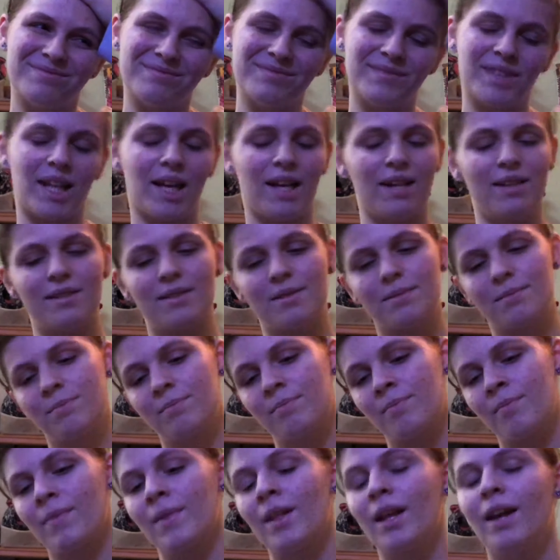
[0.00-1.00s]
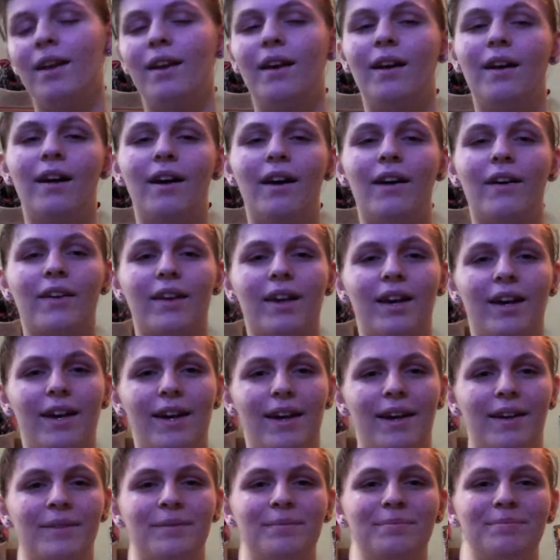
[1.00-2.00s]
Nice.
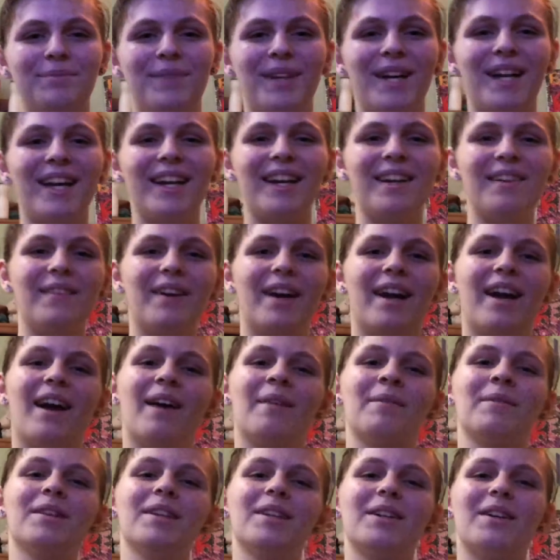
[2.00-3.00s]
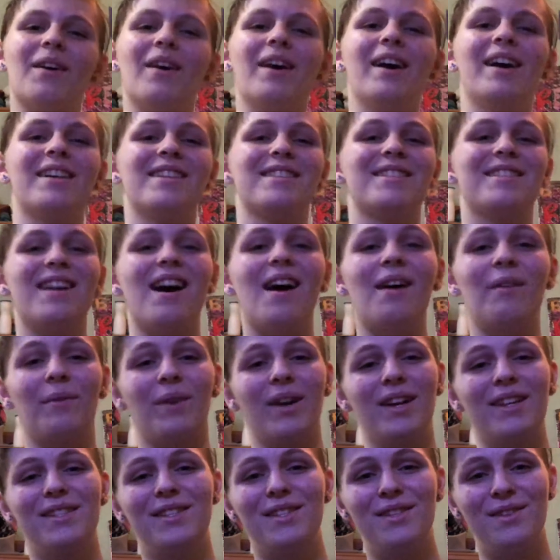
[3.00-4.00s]
Okay. But anyway, I'm going to go ahead and stop
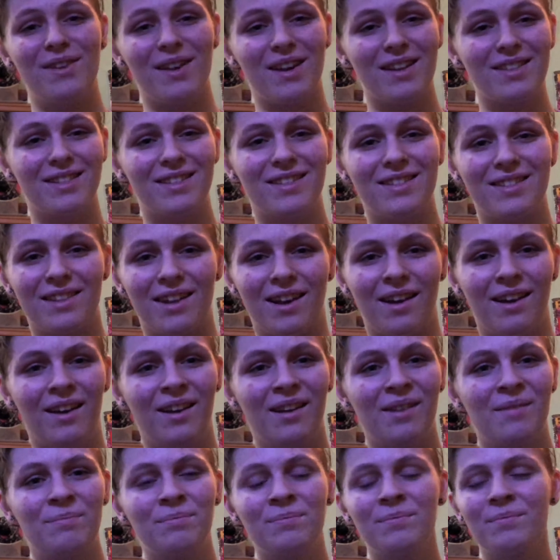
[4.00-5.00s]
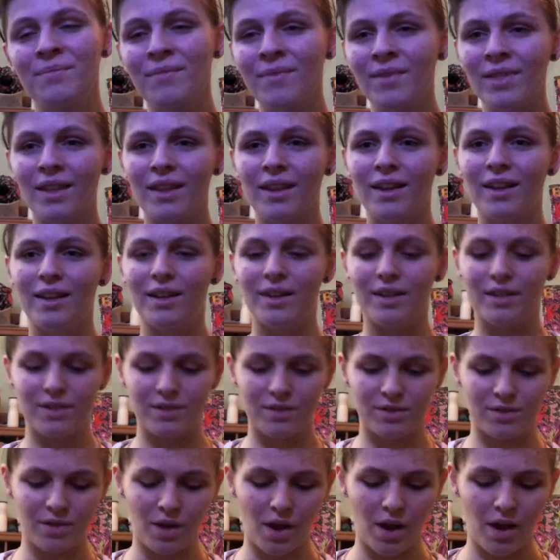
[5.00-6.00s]
wasting you guys' time.
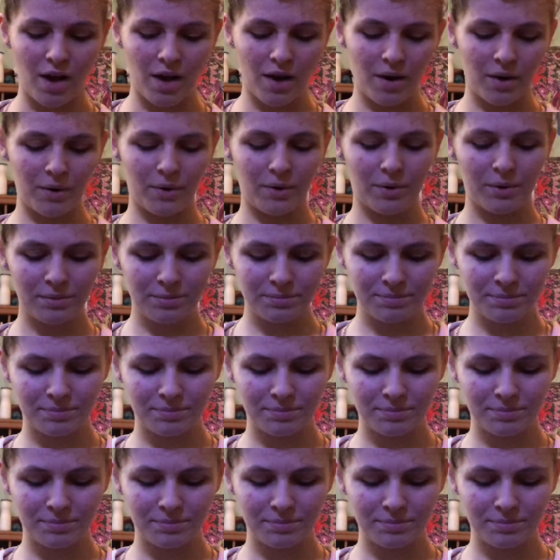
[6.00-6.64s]
So,